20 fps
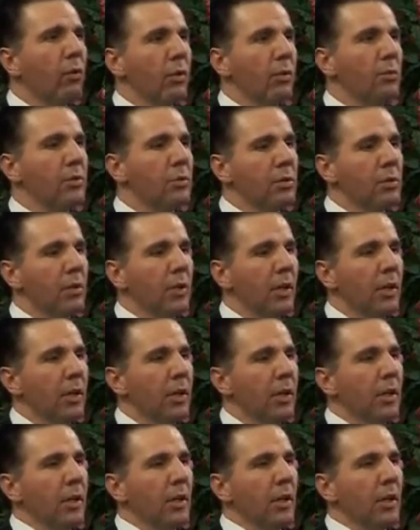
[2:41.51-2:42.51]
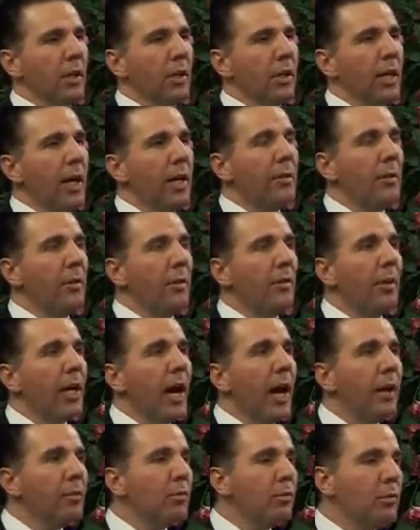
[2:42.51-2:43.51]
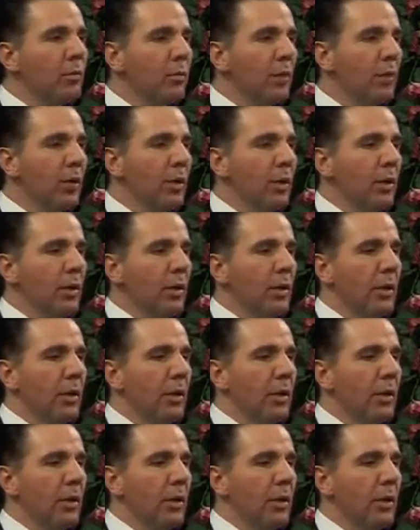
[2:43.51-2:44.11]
forms, then we have to